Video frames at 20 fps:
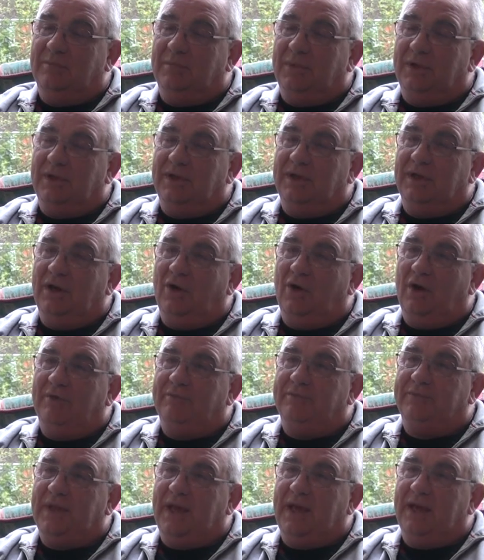But
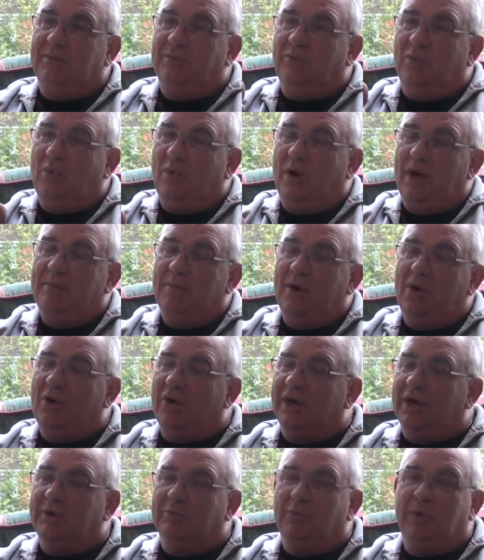life down the Broadway
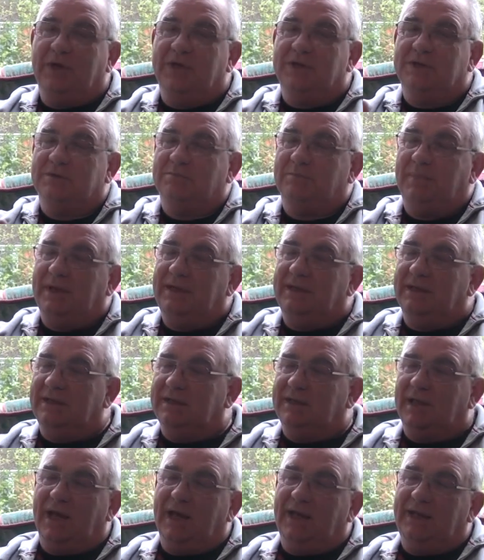market, we could spend a
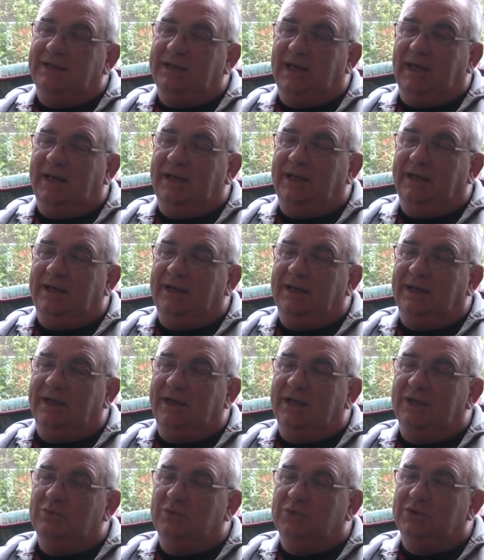day down there, the
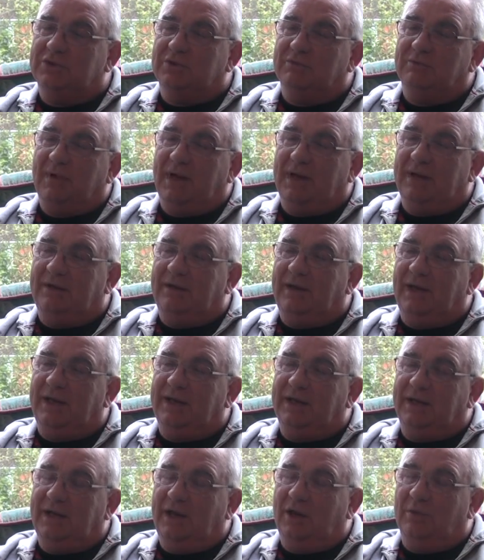kids. We used to run
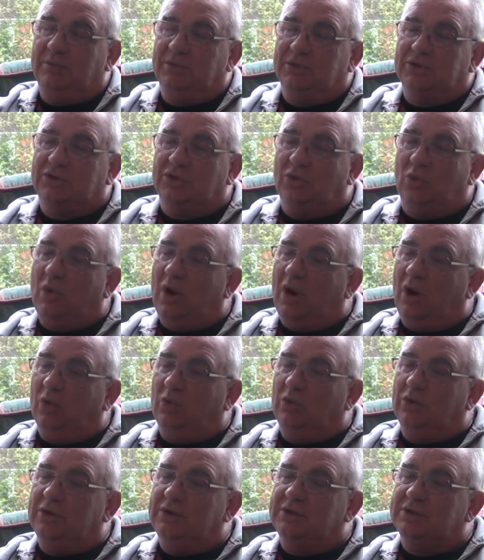around and help the
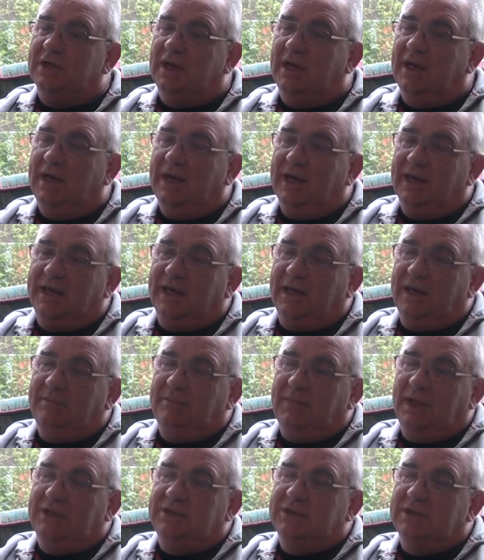stallholders,
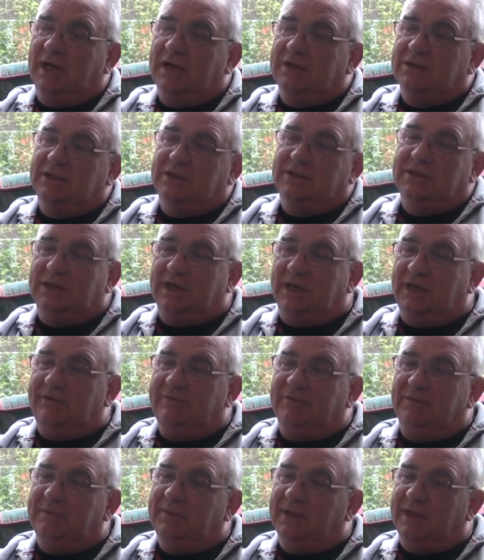getting their jugs of tea
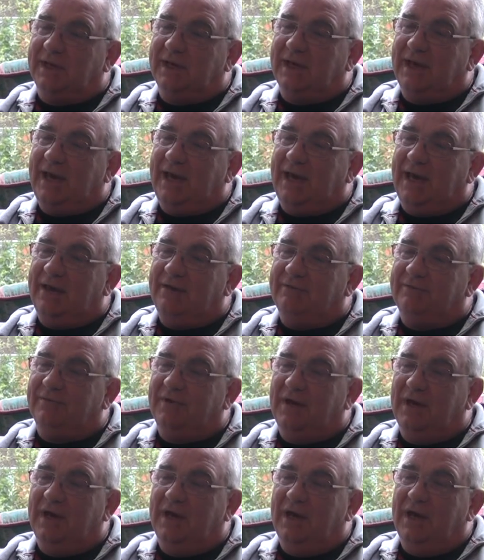from the calf.
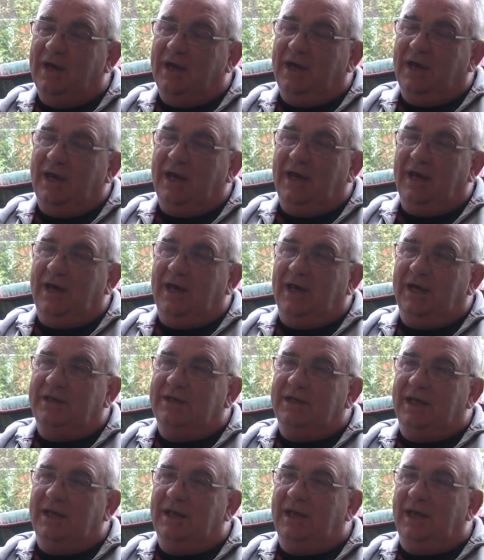
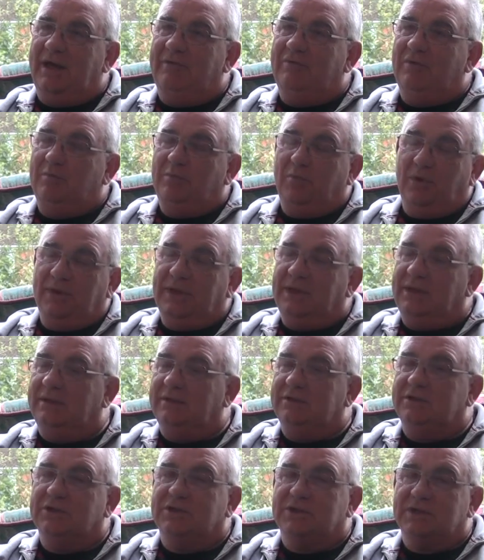And everybody
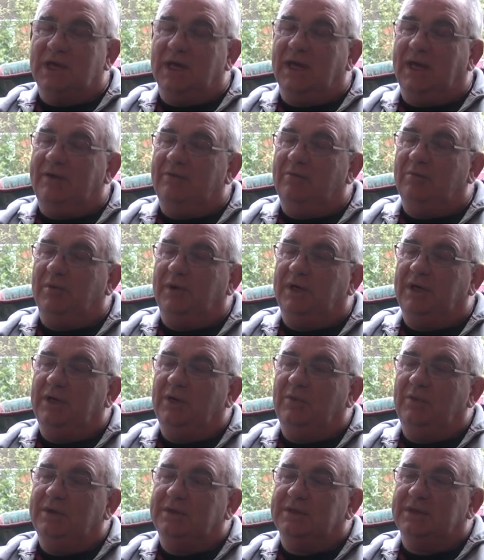
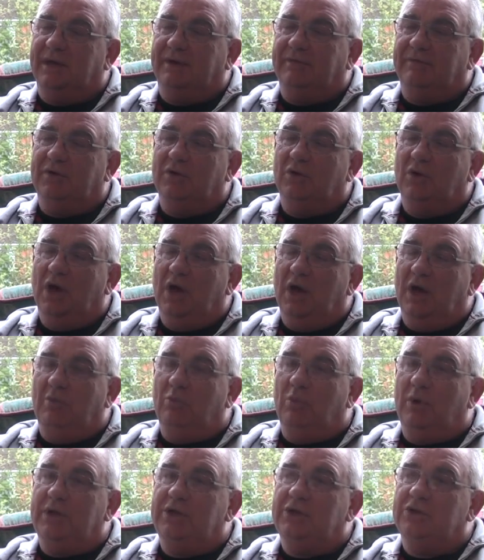knew each other.
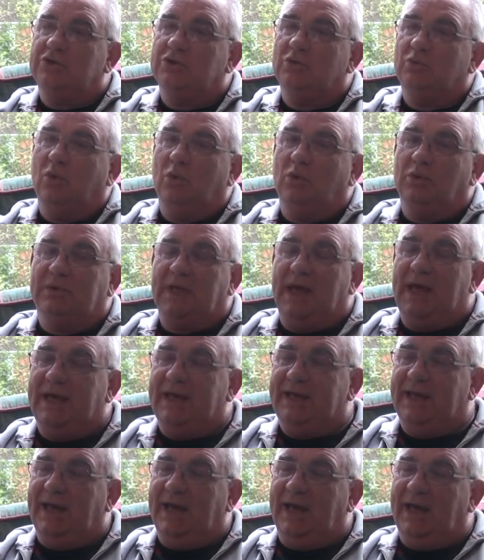And when you used to walk
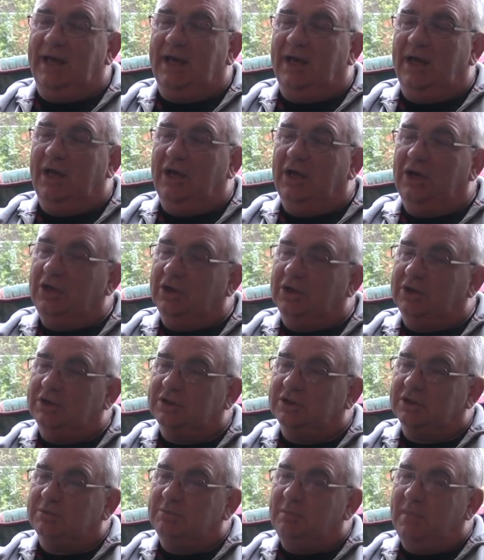down there, you could
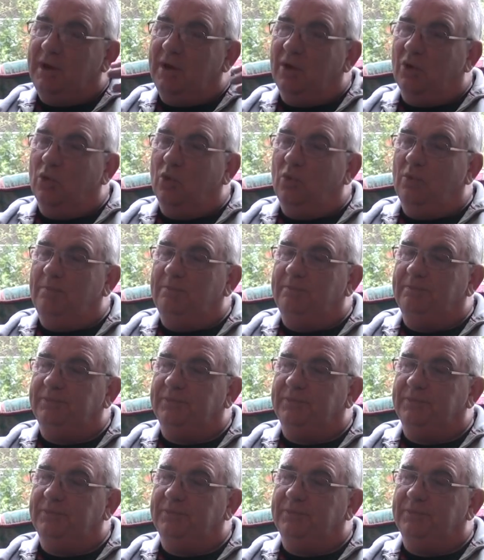smell